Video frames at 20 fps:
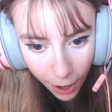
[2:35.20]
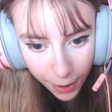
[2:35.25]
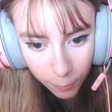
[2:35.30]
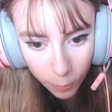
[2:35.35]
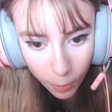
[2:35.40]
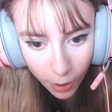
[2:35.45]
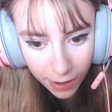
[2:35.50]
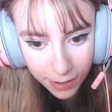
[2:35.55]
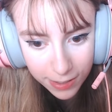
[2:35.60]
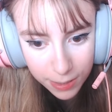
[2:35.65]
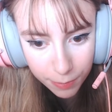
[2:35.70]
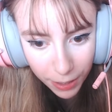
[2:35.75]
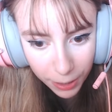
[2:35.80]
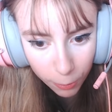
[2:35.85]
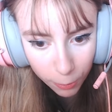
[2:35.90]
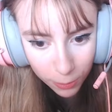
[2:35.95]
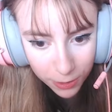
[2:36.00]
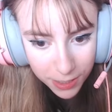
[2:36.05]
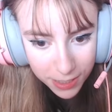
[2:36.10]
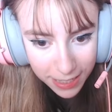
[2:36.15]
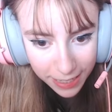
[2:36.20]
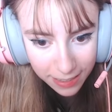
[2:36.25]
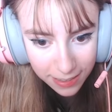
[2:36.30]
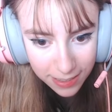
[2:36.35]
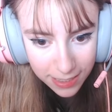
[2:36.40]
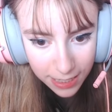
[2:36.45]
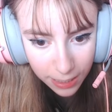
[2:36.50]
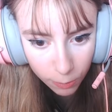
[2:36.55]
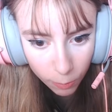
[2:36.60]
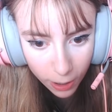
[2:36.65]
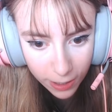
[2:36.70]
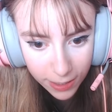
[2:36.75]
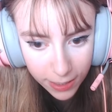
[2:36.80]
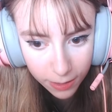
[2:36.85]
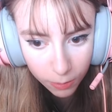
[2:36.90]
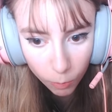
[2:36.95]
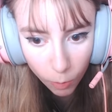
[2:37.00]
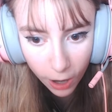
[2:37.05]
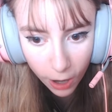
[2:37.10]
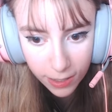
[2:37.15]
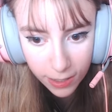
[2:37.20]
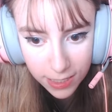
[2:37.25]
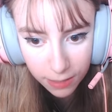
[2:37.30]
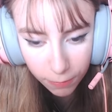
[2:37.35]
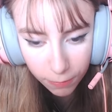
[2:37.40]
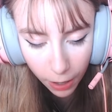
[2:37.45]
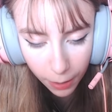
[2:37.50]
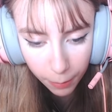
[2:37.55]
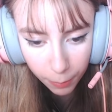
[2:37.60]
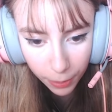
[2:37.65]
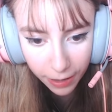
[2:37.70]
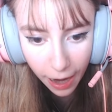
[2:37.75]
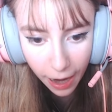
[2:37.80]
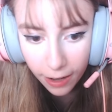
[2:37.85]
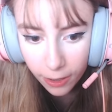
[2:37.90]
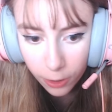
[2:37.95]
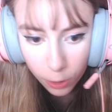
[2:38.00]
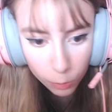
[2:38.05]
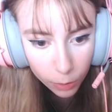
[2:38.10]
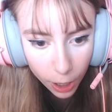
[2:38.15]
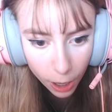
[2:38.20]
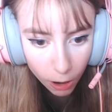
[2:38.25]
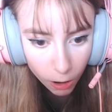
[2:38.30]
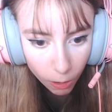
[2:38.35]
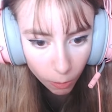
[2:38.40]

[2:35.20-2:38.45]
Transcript: Why is my horse dancing? Why, why is it vibrate? I don't know.